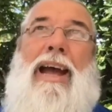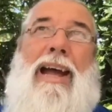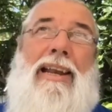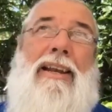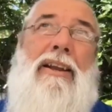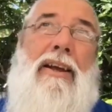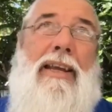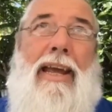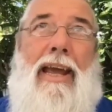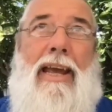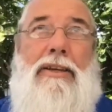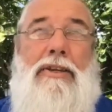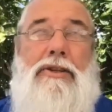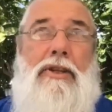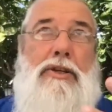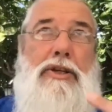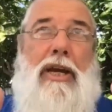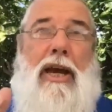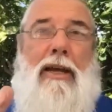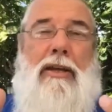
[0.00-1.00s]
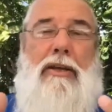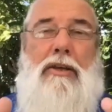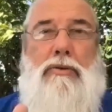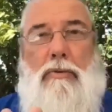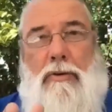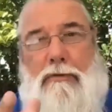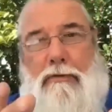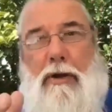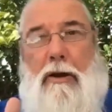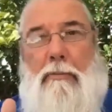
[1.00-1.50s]
And I guess the challenge,
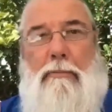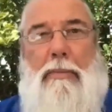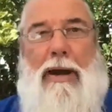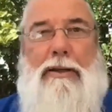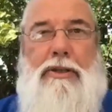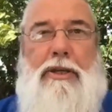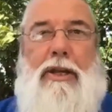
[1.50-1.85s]
if we come back